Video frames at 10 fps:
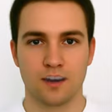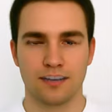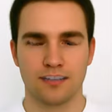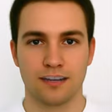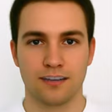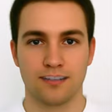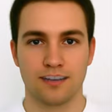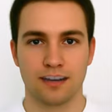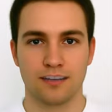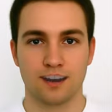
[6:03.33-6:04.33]
to the
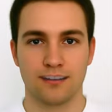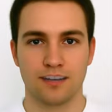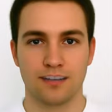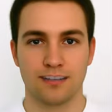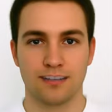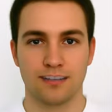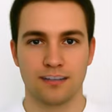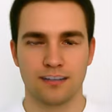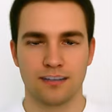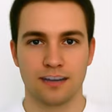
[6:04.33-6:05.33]
conducting of business.
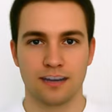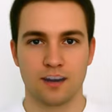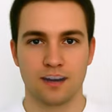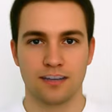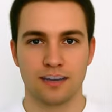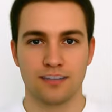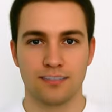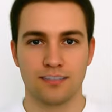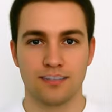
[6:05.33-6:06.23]
Traffic,